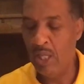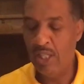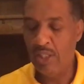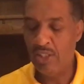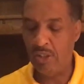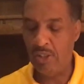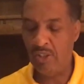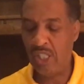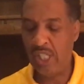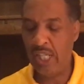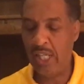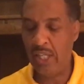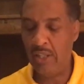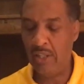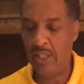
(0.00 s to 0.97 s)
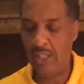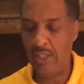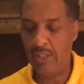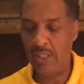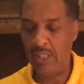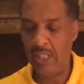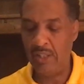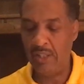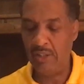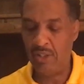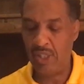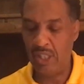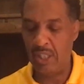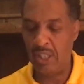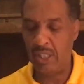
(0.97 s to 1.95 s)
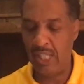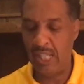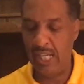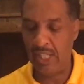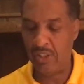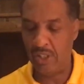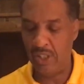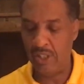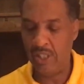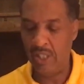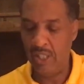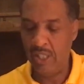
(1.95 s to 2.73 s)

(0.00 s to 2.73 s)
So you see here, there, there you see the connection.